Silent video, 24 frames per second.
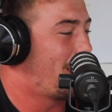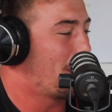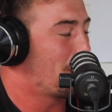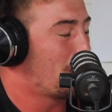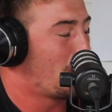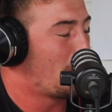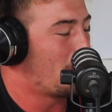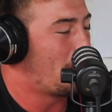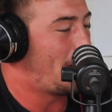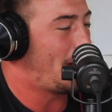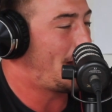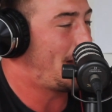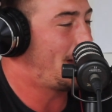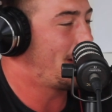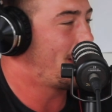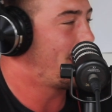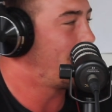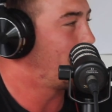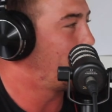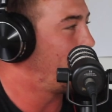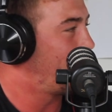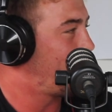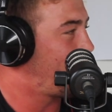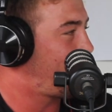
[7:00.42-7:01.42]
then I pulled my head
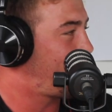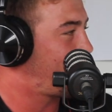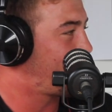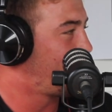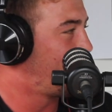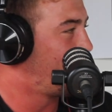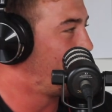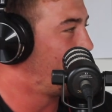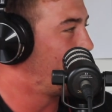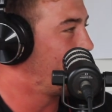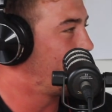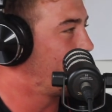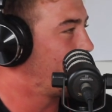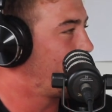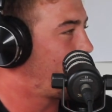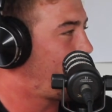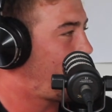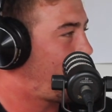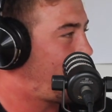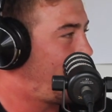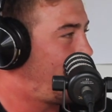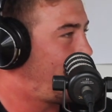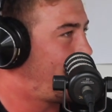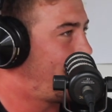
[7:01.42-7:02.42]
in a bit at school and
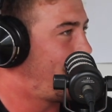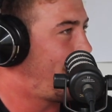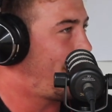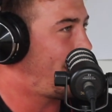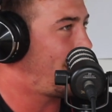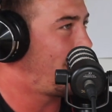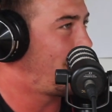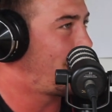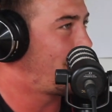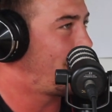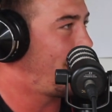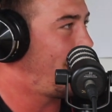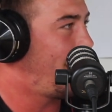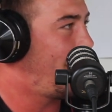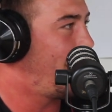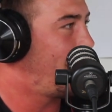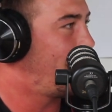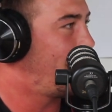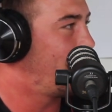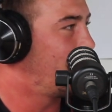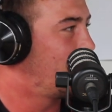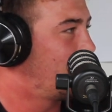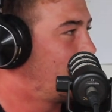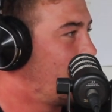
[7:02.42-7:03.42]
started knuckling
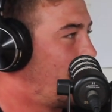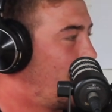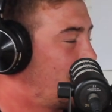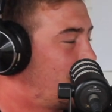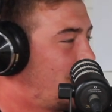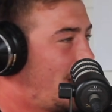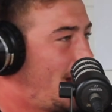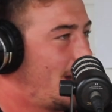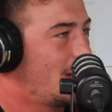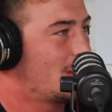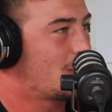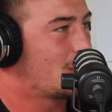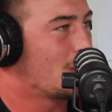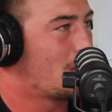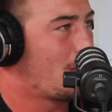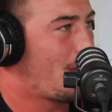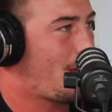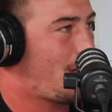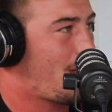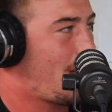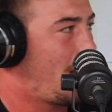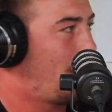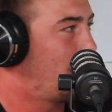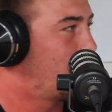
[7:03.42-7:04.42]
down, and I changed all my
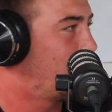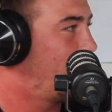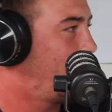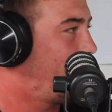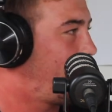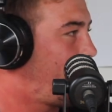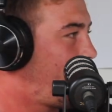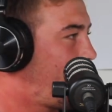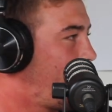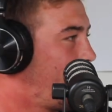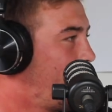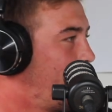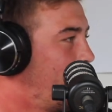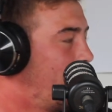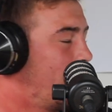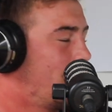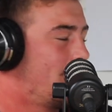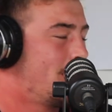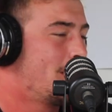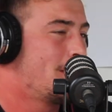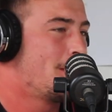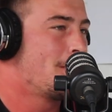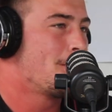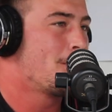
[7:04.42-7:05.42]
subjects.
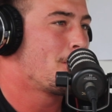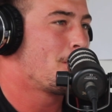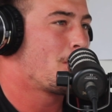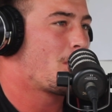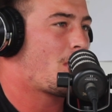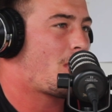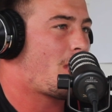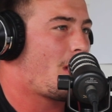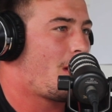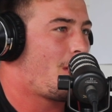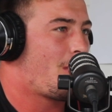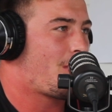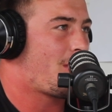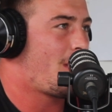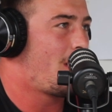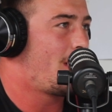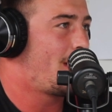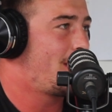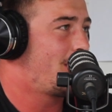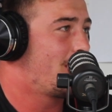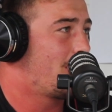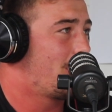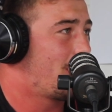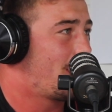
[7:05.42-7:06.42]
Yeah. So I was only
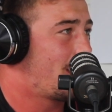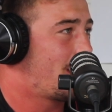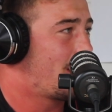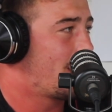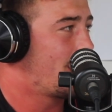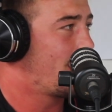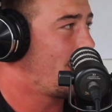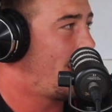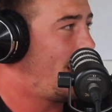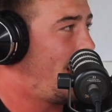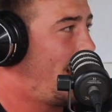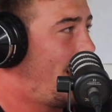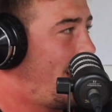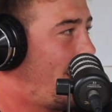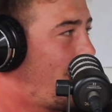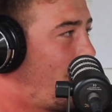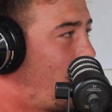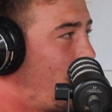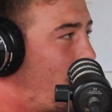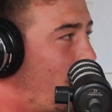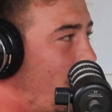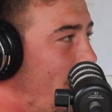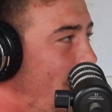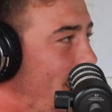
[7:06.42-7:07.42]
doing
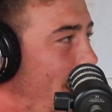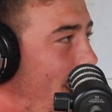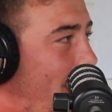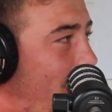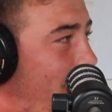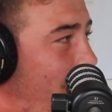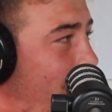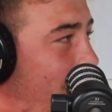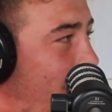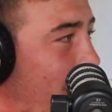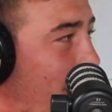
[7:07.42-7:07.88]
3 days of school